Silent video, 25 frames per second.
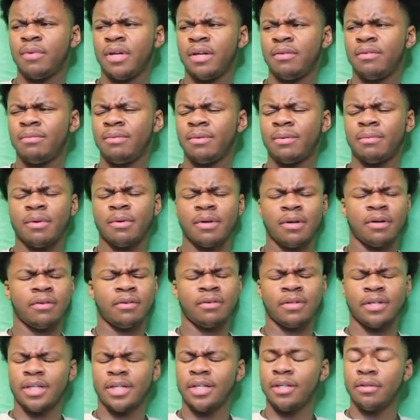maybe, but
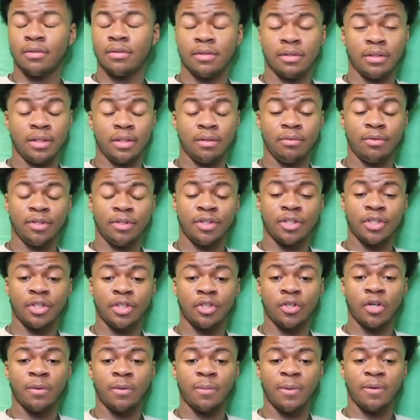bro, he he was just
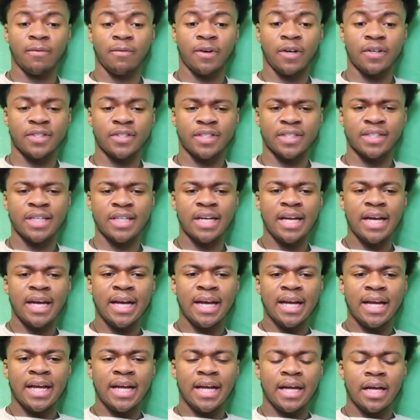showing me verses
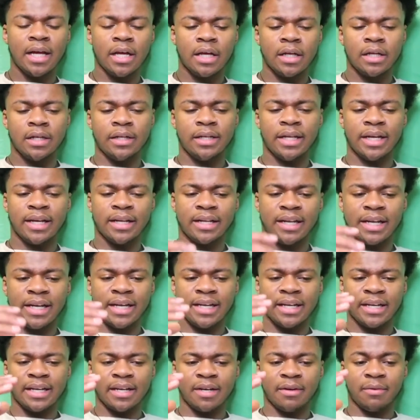that
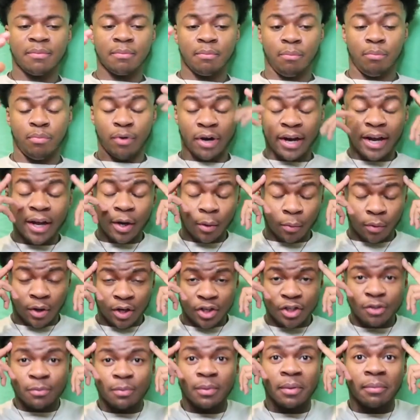like
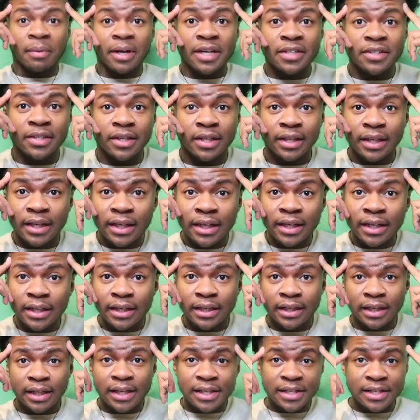brainwashed me basically.
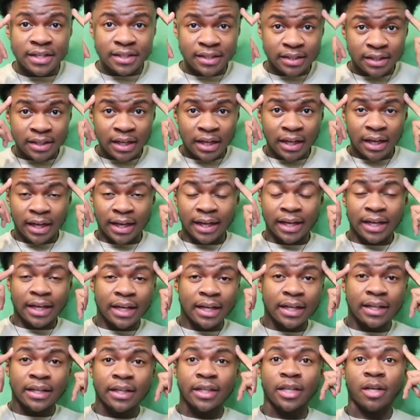This is like
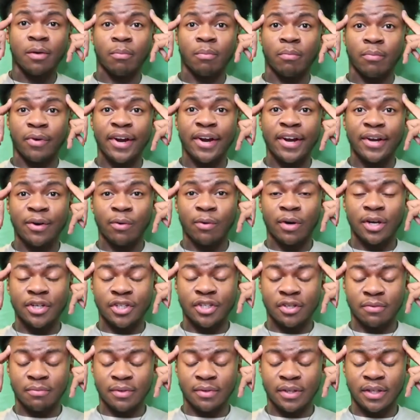them
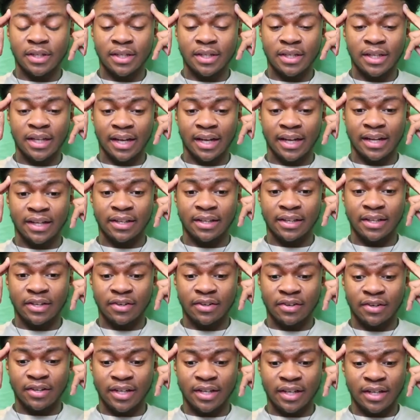brainwashing me, like
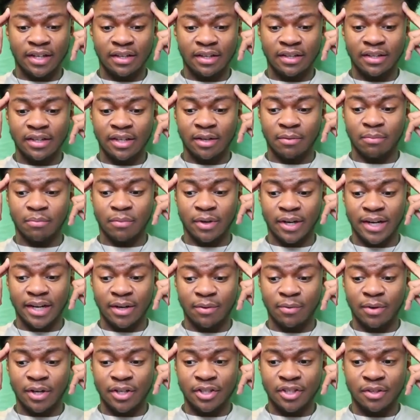literally them
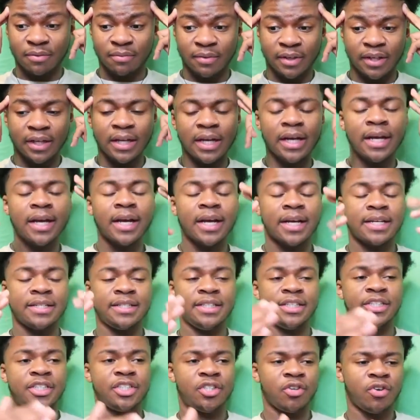brainwashing me, because
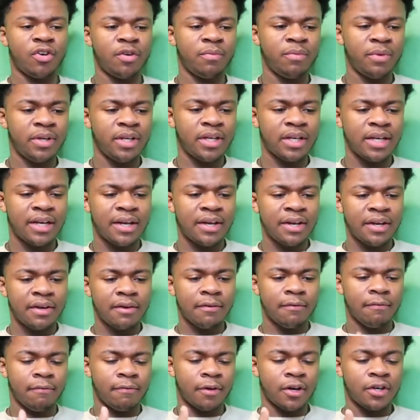he's showing me
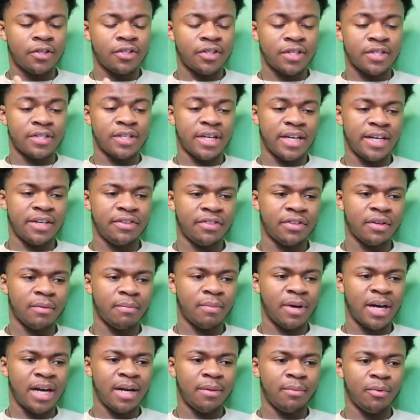verses in the
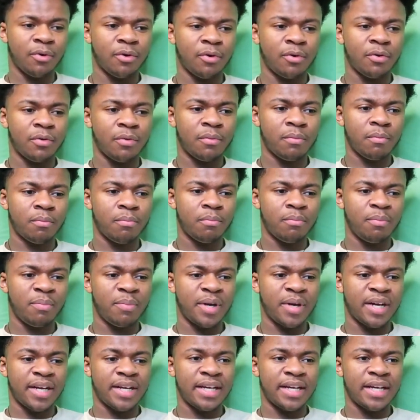Bible,
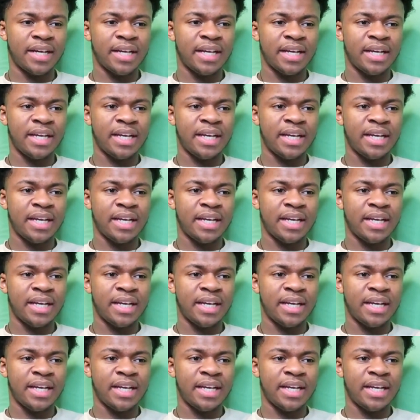but